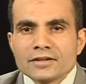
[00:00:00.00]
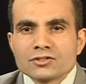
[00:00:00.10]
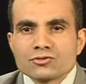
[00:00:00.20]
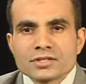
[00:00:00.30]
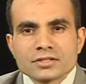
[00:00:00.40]

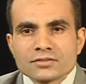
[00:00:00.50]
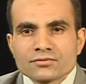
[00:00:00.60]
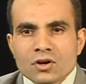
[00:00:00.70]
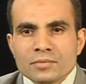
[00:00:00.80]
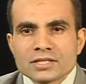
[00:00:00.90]
it resulted
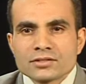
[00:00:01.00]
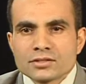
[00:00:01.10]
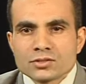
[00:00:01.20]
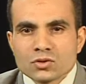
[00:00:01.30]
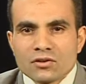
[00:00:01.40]
from a
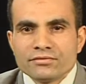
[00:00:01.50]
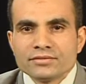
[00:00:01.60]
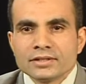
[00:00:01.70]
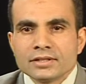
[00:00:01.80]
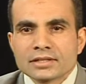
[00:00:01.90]
series of
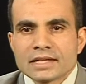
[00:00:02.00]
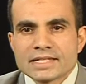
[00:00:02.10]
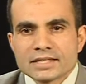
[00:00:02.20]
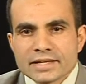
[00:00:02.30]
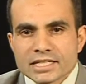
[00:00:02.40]

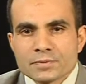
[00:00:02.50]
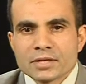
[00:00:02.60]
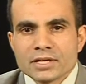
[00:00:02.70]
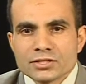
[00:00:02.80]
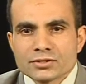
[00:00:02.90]
classical
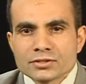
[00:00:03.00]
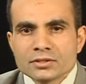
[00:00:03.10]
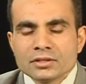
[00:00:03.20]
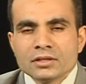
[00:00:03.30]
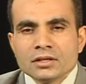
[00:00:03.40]
experiments.
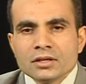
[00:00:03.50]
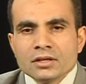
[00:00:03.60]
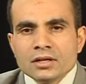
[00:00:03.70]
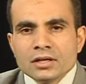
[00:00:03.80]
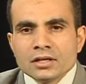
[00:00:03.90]

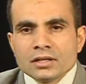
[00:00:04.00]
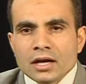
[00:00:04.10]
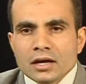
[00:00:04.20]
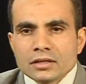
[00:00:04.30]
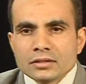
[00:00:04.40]

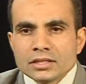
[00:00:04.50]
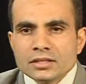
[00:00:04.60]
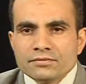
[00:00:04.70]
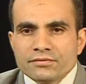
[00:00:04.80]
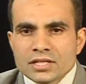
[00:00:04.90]

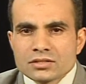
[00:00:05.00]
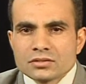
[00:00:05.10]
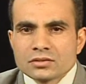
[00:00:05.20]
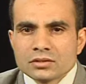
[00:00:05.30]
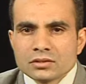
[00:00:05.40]
The
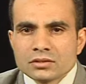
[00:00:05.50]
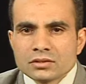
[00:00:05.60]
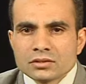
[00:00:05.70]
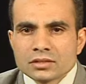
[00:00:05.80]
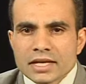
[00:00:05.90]
first
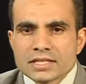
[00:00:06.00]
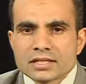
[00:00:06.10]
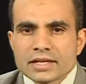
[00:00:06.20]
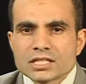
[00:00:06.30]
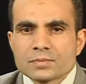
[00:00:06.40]

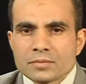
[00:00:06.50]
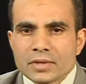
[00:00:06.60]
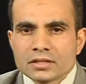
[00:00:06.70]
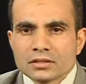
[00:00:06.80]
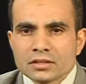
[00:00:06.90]
classical
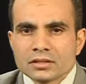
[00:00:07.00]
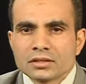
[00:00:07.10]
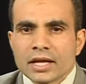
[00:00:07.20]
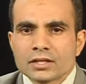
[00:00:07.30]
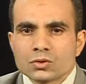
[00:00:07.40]
experiment
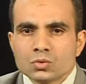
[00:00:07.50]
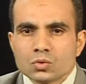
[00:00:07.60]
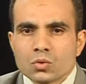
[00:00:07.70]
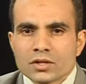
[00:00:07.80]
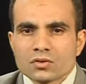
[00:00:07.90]
that you
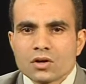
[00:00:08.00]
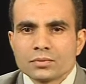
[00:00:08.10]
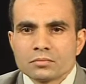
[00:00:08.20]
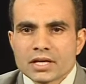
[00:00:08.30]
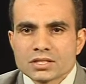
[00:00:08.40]
quite
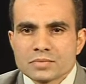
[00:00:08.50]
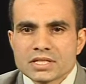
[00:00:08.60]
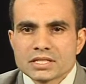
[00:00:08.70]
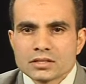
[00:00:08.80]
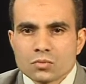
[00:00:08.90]
often must be
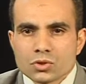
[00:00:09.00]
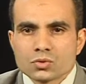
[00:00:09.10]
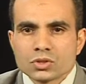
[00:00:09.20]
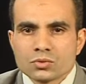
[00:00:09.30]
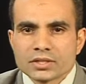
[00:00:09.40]
seeing also
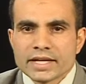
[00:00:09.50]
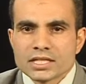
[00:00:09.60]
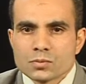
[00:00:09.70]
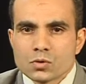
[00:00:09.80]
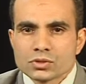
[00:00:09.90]
in your
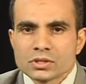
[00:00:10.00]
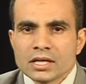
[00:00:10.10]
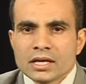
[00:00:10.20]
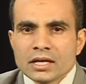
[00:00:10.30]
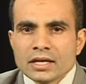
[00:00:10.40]
textbooks
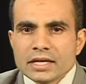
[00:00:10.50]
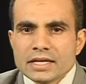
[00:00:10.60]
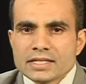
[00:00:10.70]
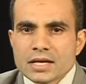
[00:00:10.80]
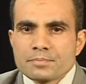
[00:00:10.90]

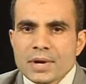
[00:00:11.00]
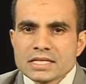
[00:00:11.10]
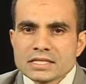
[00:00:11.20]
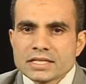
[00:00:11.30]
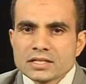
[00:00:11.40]
is a
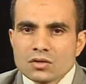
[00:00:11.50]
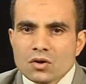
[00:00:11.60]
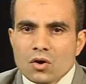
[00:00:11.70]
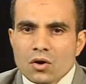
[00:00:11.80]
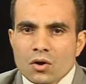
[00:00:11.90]
puzzling
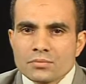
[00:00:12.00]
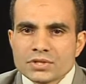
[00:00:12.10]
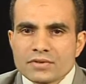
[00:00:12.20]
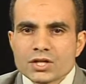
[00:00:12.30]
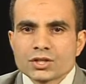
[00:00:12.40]

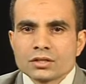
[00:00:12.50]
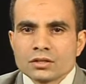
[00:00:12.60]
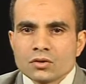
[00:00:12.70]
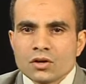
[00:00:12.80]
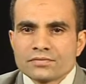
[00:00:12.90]
observation of